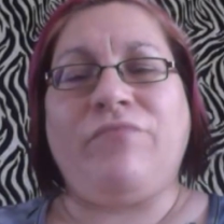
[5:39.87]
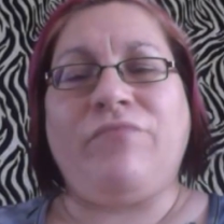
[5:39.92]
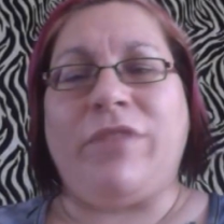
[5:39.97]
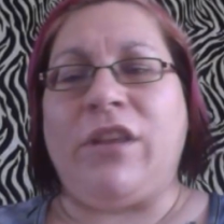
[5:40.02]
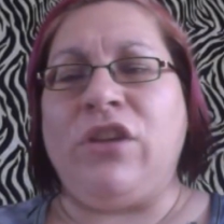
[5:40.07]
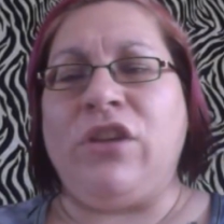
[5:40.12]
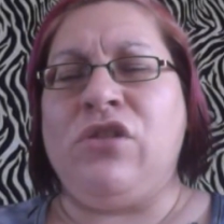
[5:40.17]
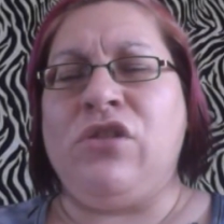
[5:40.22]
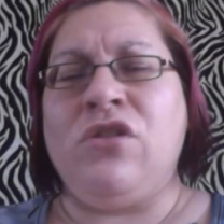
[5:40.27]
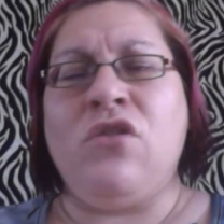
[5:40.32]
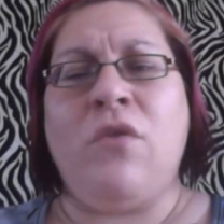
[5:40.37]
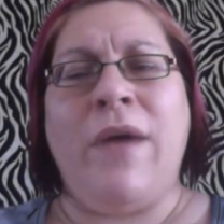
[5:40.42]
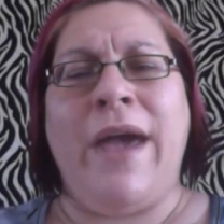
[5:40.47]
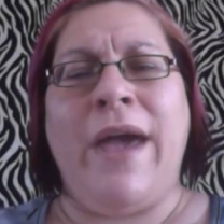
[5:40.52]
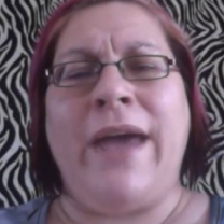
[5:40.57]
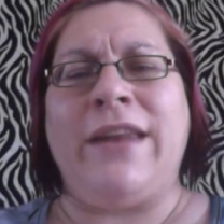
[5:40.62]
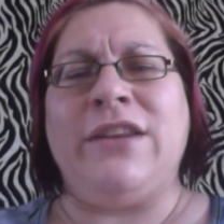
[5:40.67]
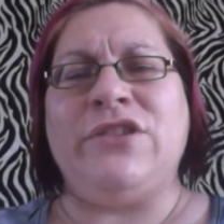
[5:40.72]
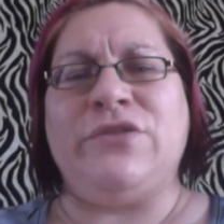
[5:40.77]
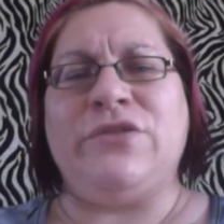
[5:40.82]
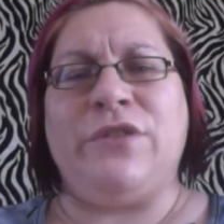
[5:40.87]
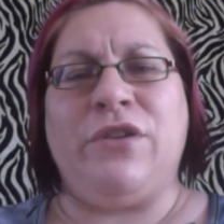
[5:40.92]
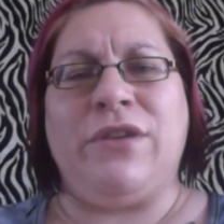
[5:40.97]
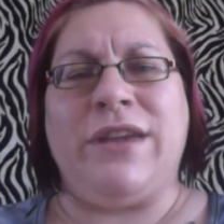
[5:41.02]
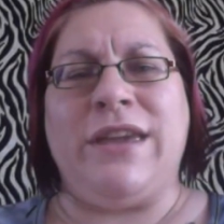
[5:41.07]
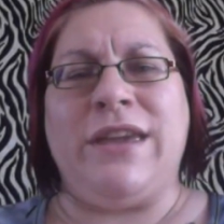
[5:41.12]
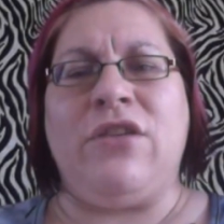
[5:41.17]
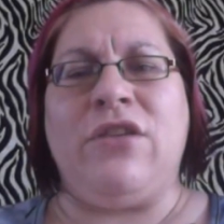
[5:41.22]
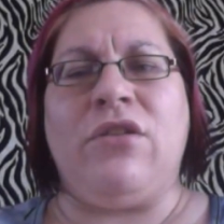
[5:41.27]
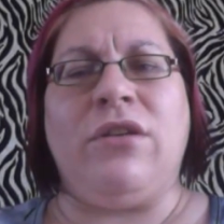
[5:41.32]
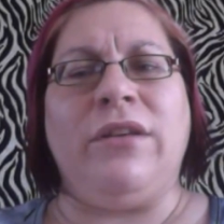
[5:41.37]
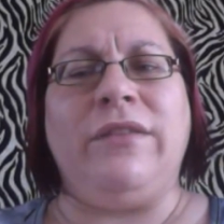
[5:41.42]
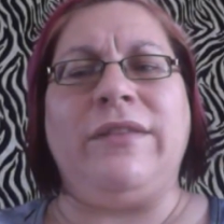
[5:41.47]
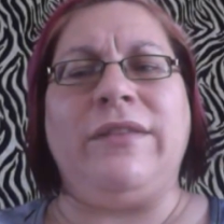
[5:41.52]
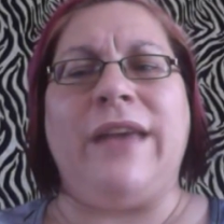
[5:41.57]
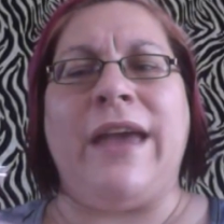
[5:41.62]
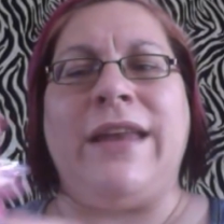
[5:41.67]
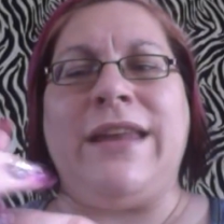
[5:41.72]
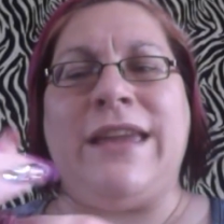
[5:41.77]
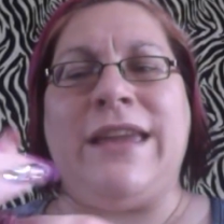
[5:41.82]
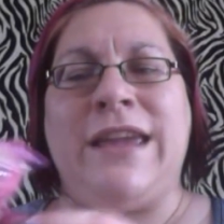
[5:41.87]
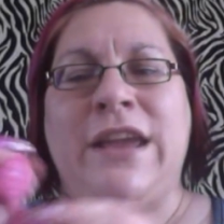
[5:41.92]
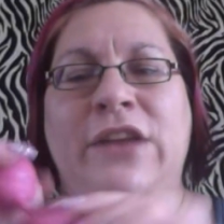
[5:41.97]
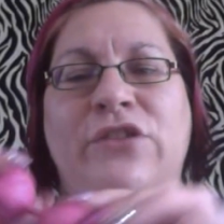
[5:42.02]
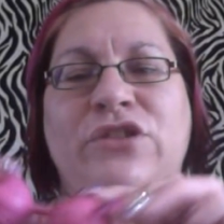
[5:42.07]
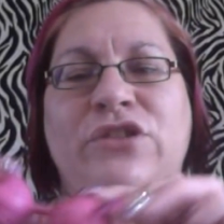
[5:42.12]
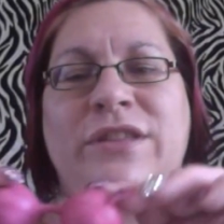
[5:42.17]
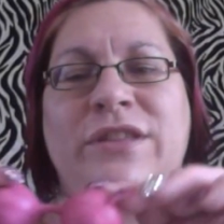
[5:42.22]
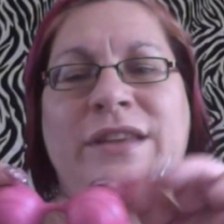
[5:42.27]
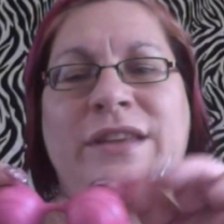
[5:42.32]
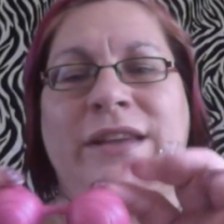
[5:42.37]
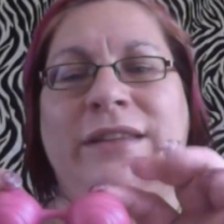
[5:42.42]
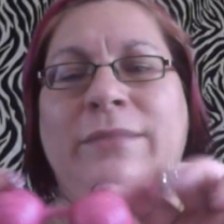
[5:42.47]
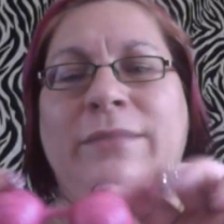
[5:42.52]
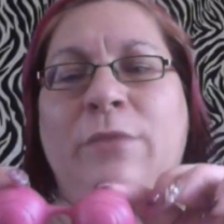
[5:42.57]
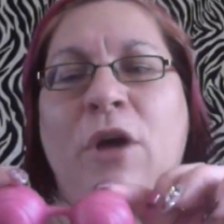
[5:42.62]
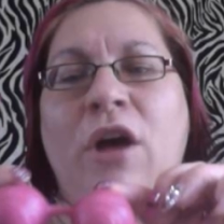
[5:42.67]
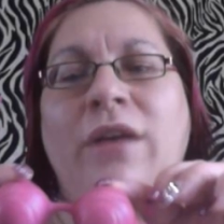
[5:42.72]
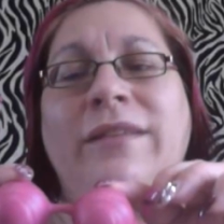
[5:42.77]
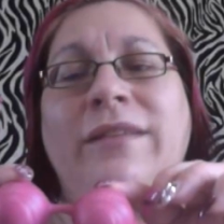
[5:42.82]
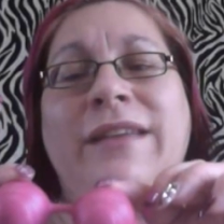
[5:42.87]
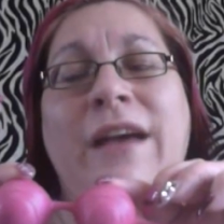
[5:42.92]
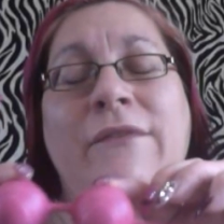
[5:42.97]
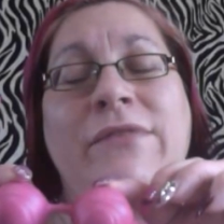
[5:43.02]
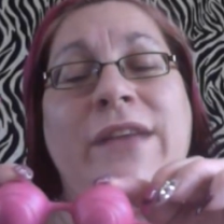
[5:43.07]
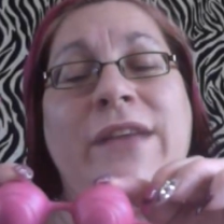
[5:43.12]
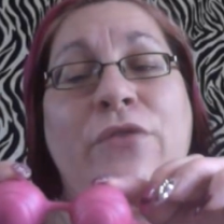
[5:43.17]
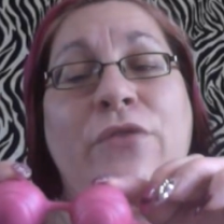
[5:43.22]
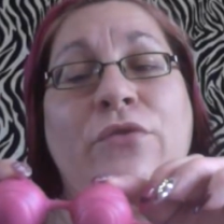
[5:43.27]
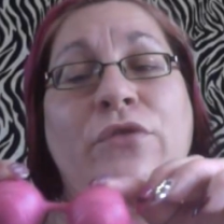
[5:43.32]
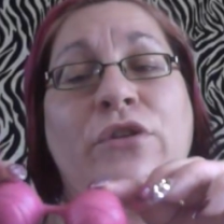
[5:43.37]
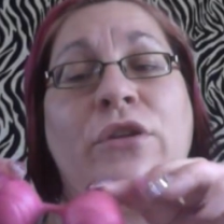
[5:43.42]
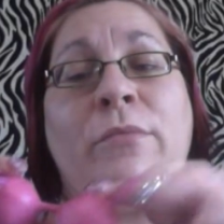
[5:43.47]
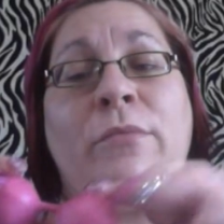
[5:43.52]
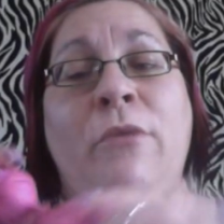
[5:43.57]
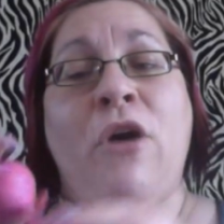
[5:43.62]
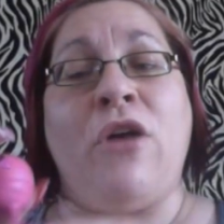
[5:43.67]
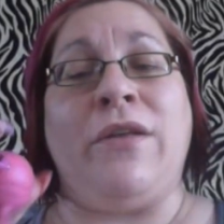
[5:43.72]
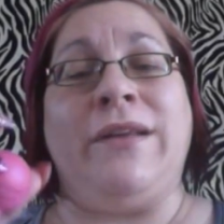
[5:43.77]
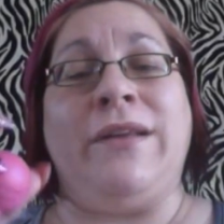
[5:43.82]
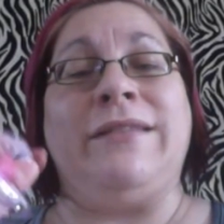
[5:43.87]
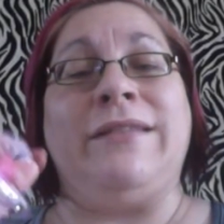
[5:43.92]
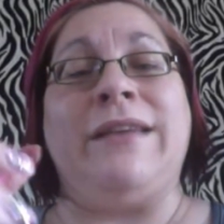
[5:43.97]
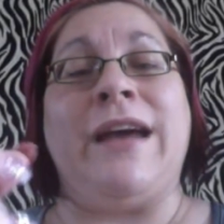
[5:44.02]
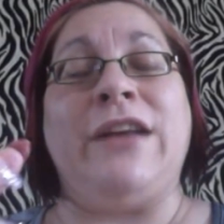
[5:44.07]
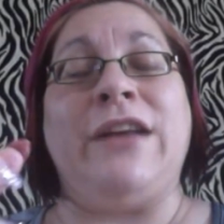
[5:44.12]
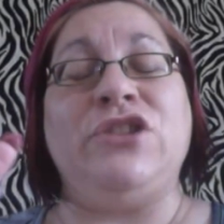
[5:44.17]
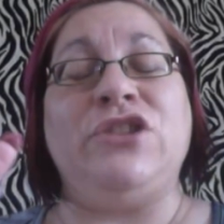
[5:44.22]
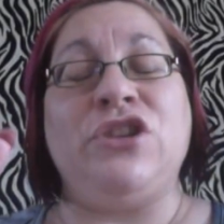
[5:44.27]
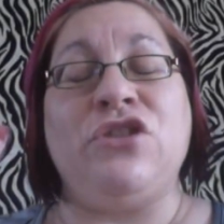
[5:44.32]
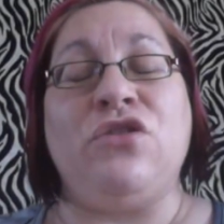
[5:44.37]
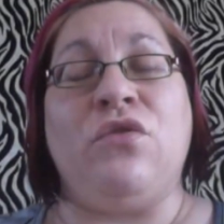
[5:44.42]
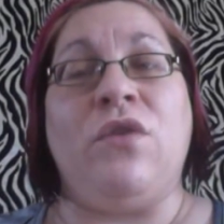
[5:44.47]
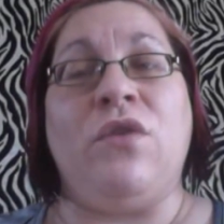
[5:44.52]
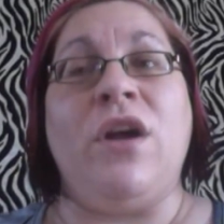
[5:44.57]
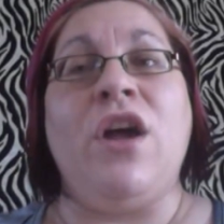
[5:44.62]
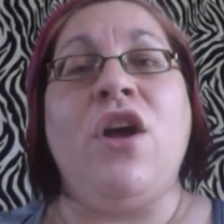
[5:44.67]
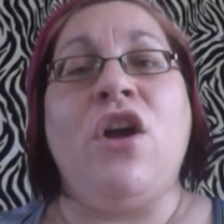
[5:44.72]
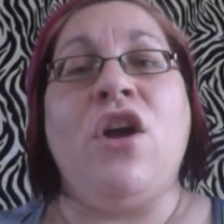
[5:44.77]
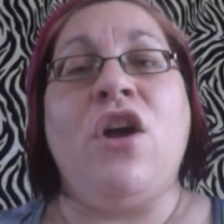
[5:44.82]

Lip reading: You can go ahead and do your Kegels, and each of these balls have the other little ball inside too.